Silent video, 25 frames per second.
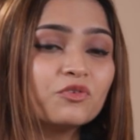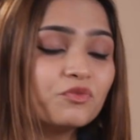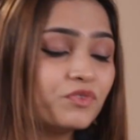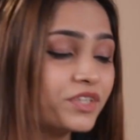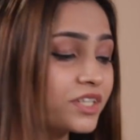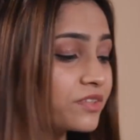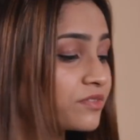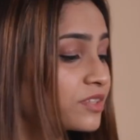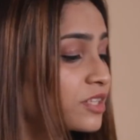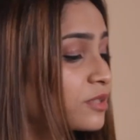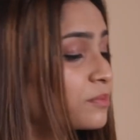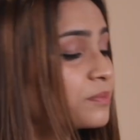
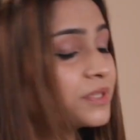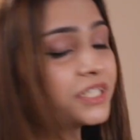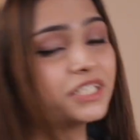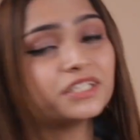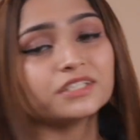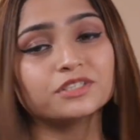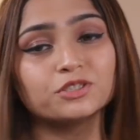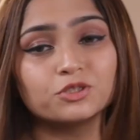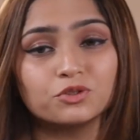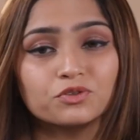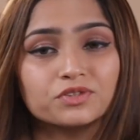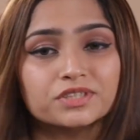we will
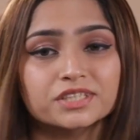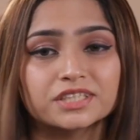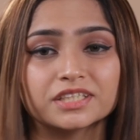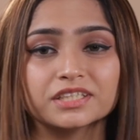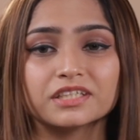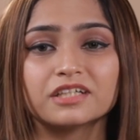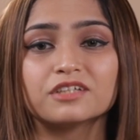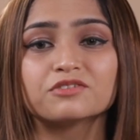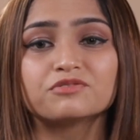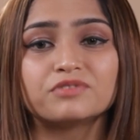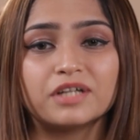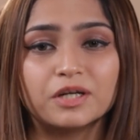be
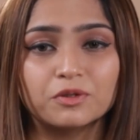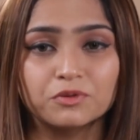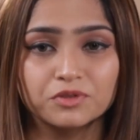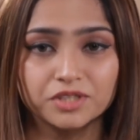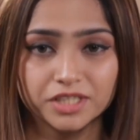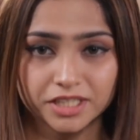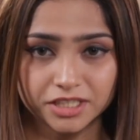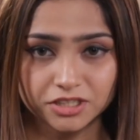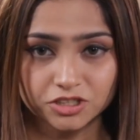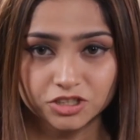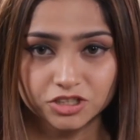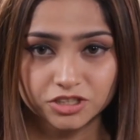using a
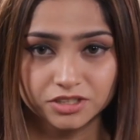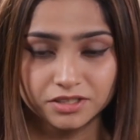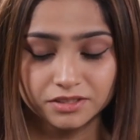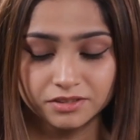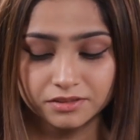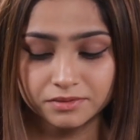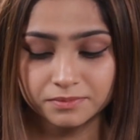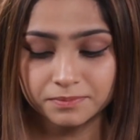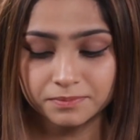foundation.